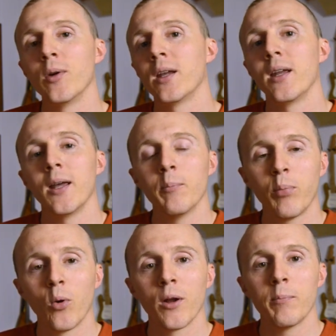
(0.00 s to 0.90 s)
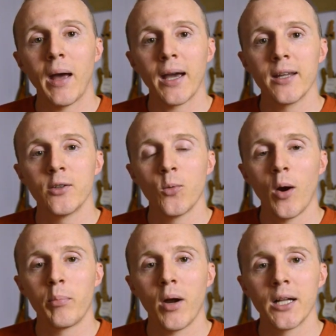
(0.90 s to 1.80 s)
We can import it back into
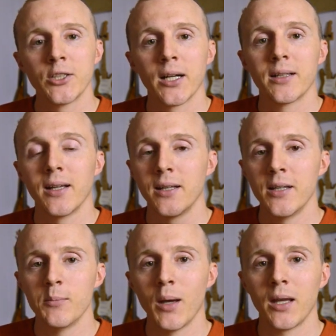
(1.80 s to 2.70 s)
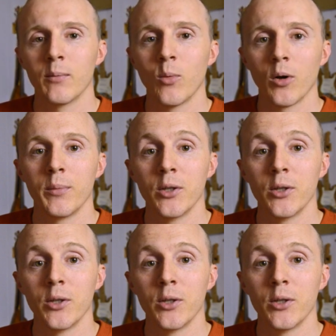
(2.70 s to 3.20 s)
our project and keep making more